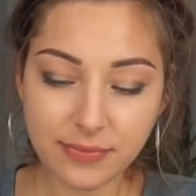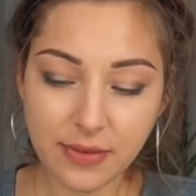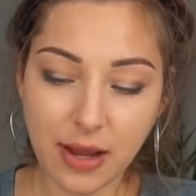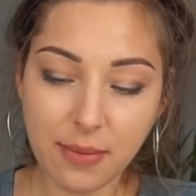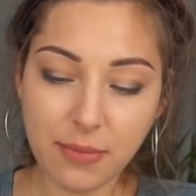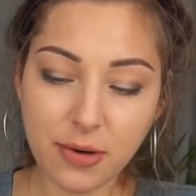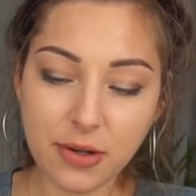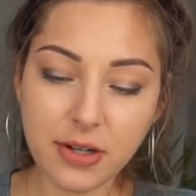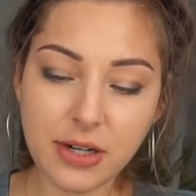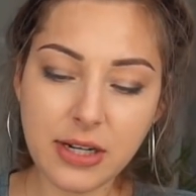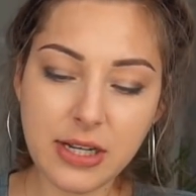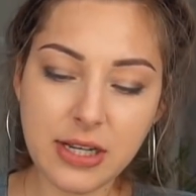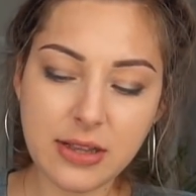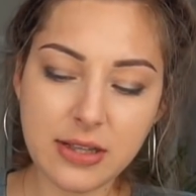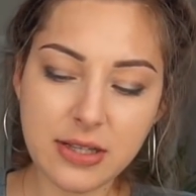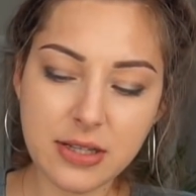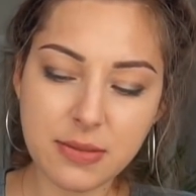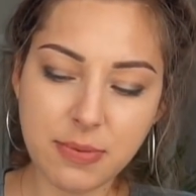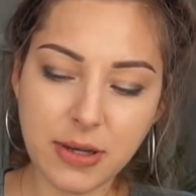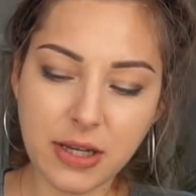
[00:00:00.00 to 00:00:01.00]
I'm not gonna
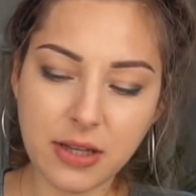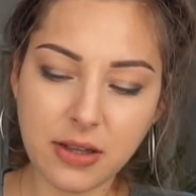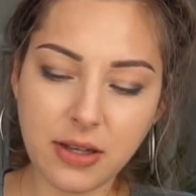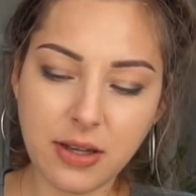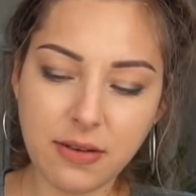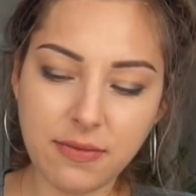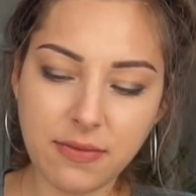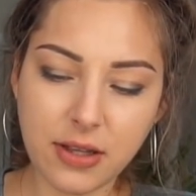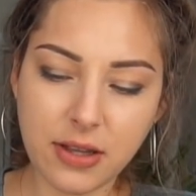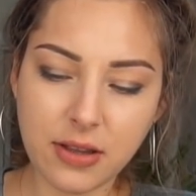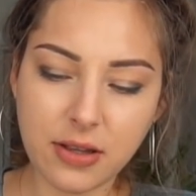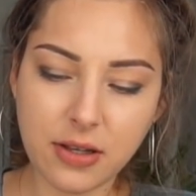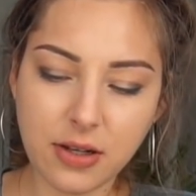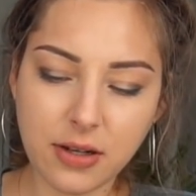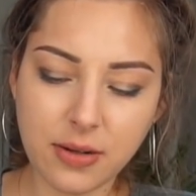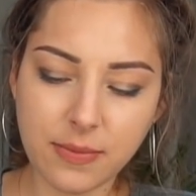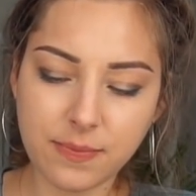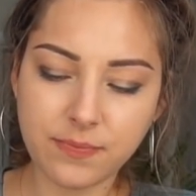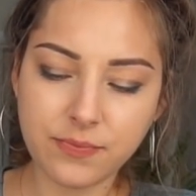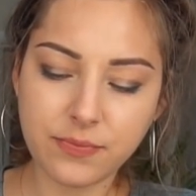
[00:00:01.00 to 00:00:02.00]
eat this big leaf and
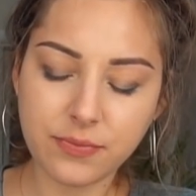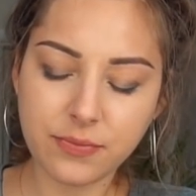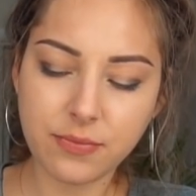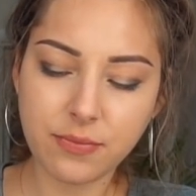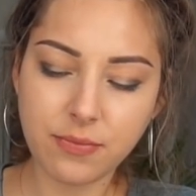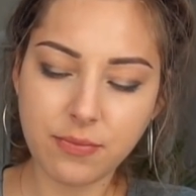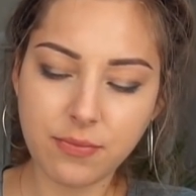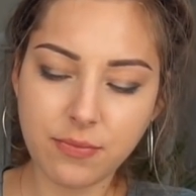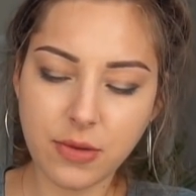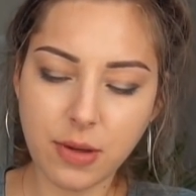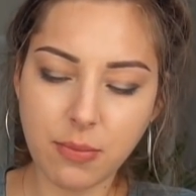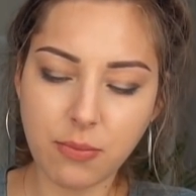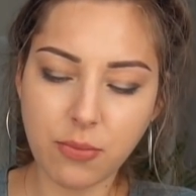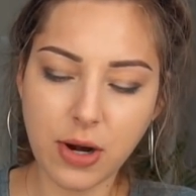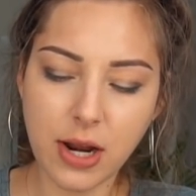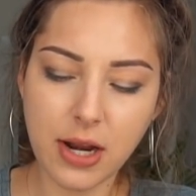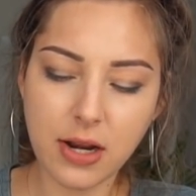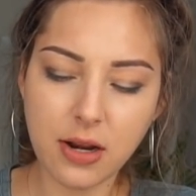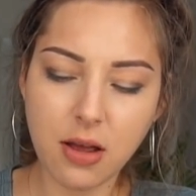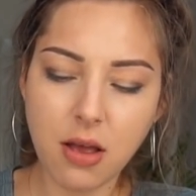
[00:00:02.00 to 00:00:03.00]
the, the
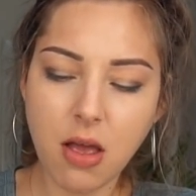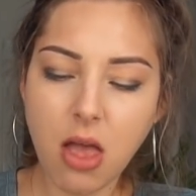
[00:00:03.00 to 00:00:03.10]
bread